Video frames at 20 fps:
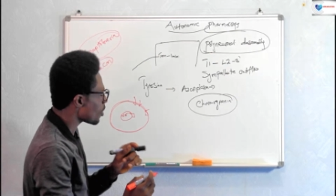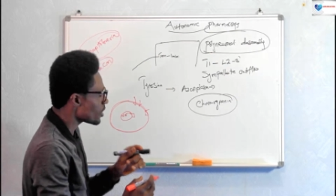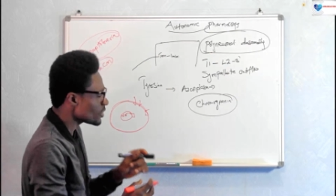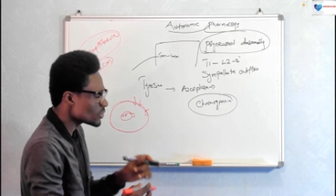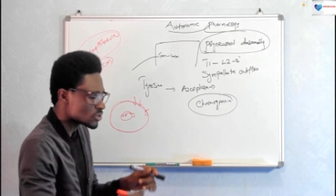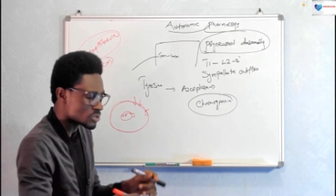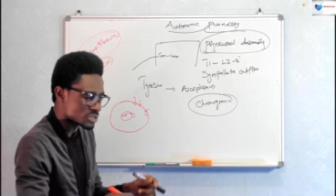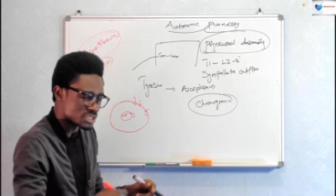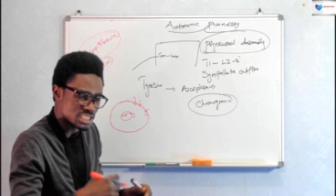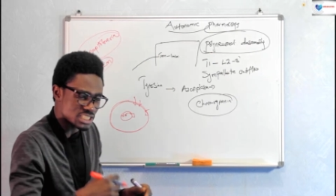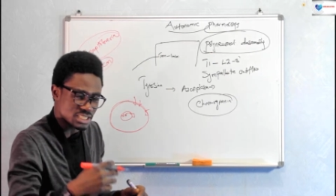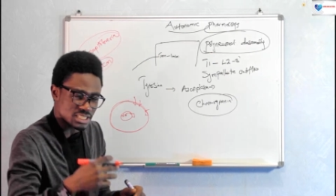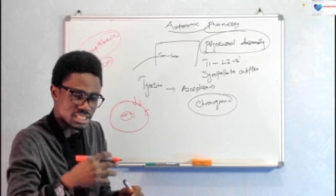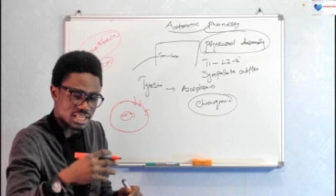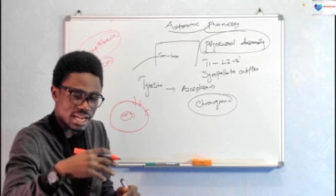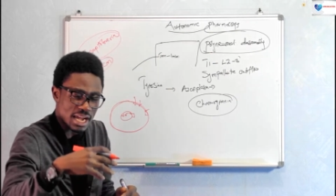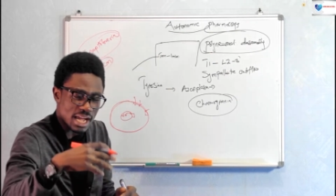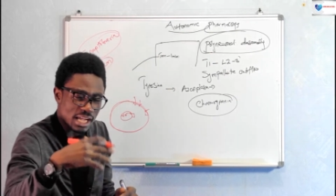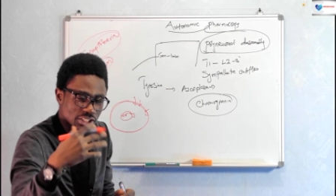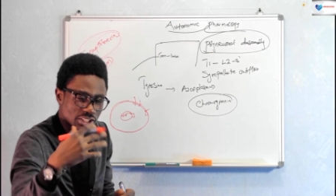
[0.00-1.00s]
what does it,
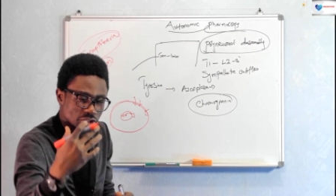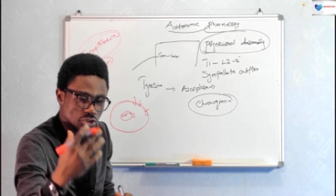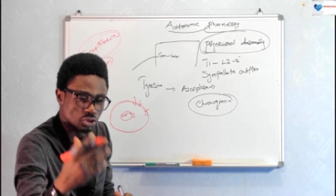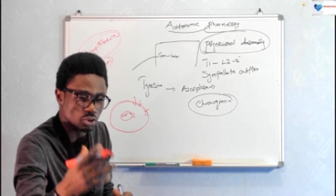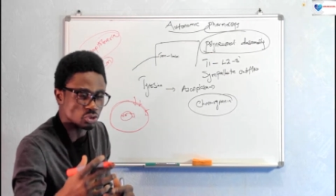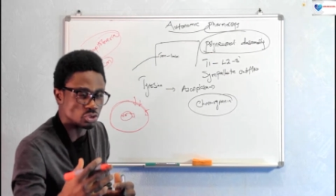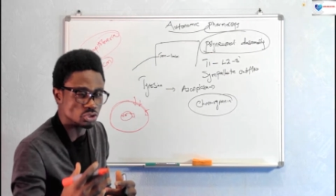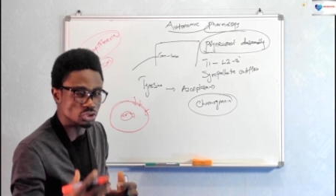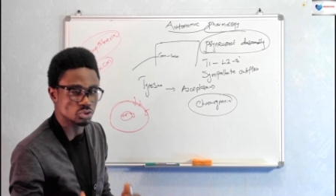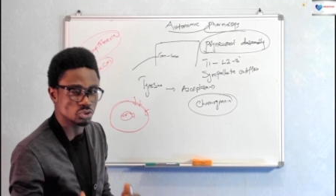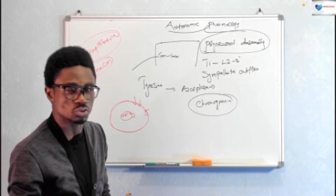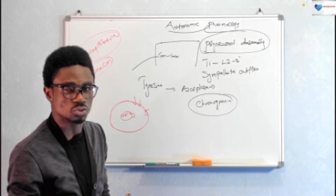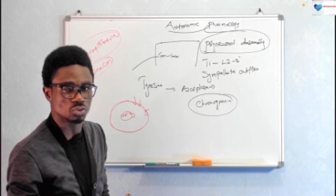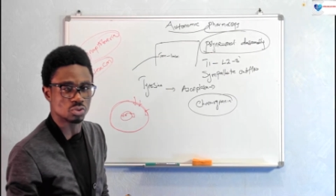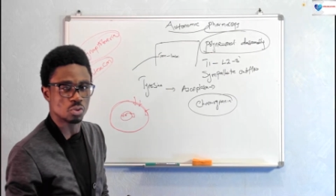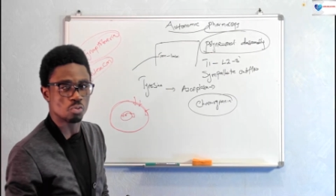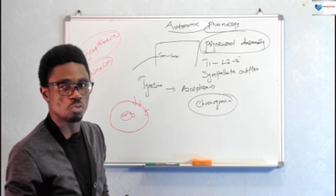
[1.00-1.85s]
the calcium do?